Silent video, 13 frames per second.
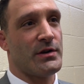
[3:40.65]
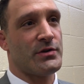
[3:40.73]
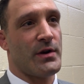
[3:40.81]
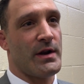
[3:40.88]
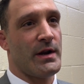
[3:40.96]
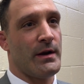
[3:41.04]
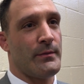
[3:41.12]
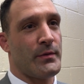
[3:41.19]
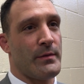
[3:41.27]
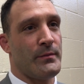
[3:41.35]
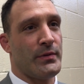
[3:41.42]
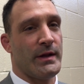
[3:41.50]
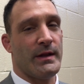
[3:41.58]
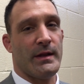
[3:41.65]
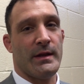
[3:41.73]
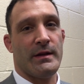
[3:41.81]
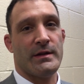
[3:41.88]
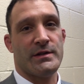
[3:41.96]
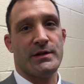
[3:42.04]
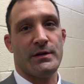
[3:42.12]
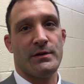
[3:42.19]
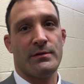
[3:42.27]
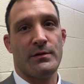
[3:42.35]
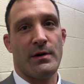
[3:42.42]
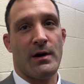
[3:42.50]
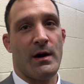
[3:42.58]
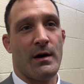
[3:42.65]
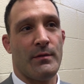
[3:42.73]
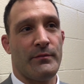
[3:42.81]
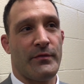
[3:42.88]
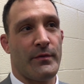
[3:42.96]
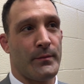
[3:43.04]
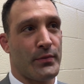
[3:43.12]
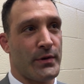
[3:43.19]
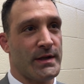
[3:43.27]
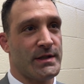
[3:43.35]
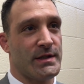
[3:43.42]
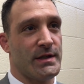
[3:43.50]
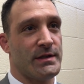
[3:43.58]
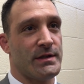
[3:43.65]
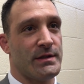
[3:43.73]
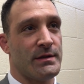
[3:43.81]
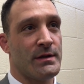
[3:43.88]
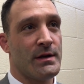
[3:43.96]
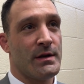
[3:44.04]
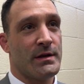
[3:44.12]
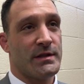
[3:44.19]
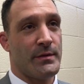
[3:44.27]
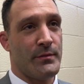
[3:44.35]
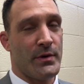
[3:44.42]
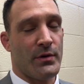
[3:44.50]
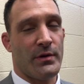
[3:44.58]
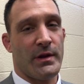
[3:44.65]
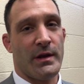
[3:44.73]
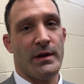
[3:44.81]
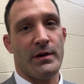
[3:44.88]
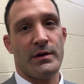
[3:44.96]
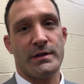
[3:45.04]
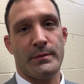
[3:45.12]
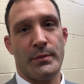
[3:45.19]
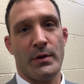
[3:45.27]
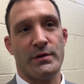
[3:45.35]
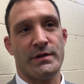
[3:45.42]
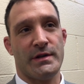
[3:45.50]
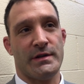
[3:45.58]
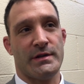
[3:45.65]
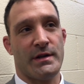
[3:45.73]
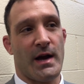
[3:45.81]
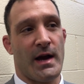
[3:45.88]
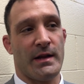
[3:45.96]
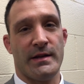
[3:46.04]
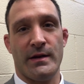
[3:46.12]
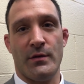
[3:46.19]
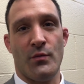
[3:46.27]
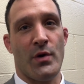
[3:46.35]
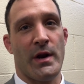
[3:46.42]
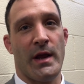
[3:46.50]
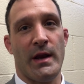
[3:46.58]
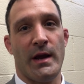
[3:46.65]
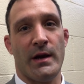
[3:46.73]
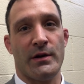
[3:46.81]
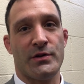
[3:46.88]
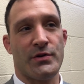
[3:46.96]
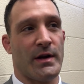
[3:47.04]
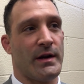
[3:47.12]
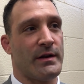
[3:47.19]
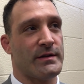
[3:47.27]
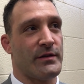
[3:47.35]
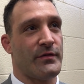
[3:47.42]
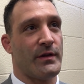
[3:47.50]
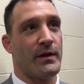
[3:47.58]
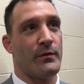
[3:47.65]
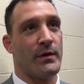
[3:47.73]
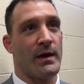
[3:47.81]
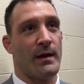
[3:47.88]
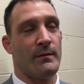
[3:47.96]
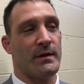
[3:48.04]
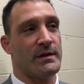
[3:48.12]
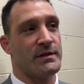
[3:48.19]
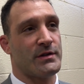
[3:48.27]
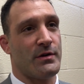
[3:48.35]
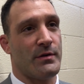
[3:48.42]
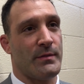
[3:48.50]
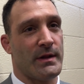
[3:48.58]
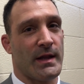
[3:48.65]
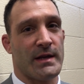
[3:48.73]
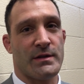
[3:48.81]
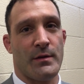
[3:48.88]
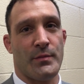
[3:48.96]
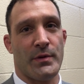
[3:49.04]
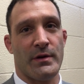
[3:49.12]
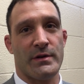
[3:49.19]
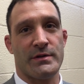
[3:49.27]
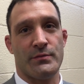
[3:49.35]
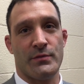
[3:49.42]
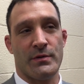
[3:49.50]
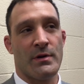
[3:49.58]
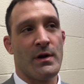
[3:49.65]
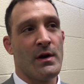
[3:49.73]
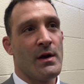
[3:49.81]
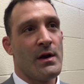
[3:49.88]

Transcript: our training up completely this year, um, from preseason to middle of the year to postseason. I did a 180 on our training because I felt like we came to this tournament last couple years and we're.